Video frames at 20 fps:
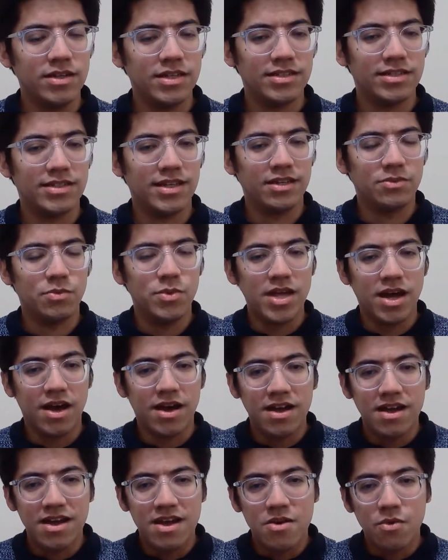that we are
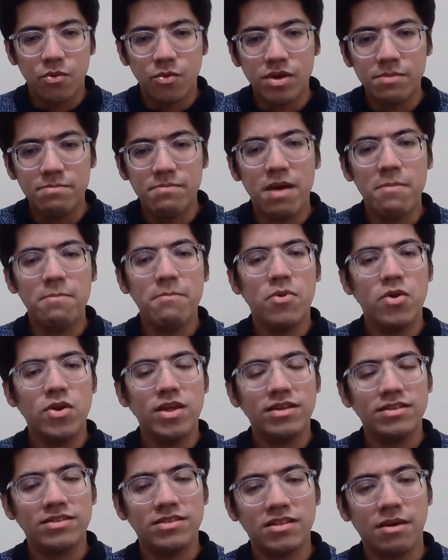
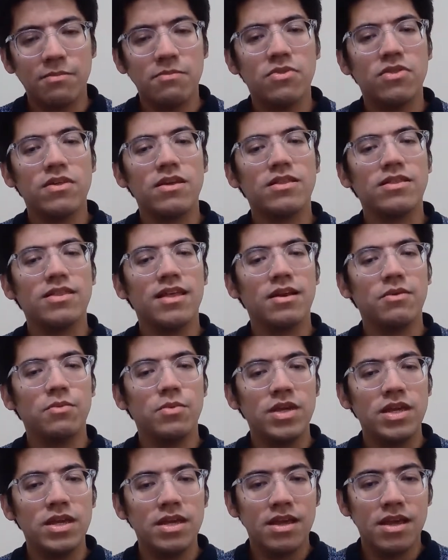remembering something that
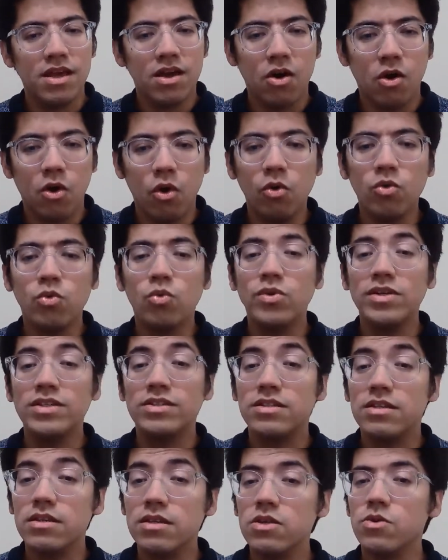we
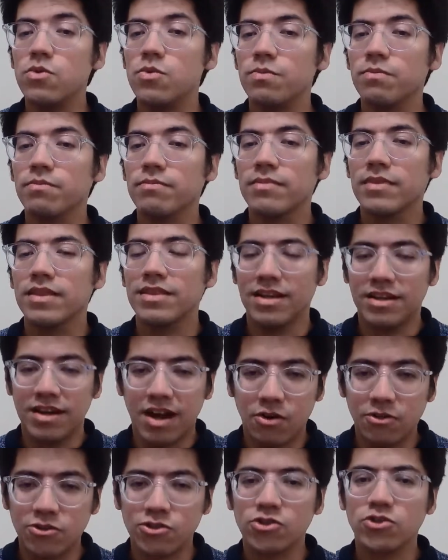always knew, that
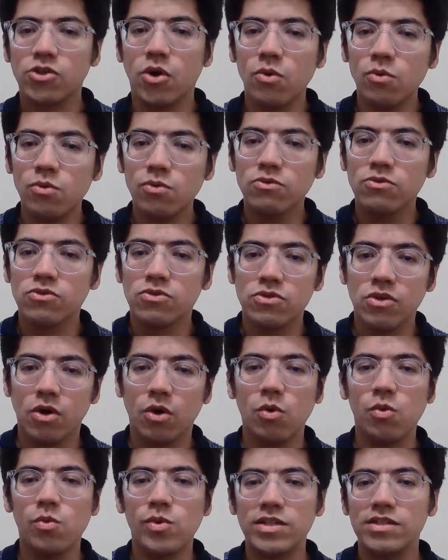our souls
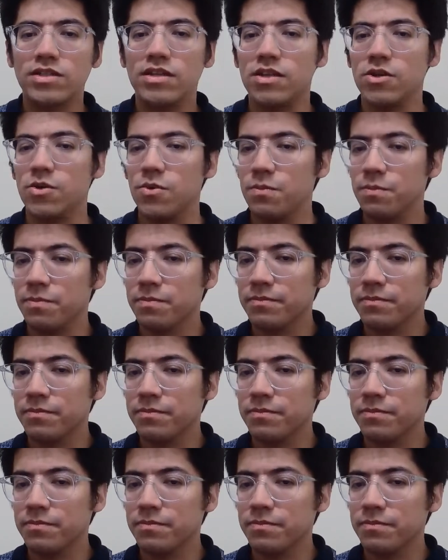always knew,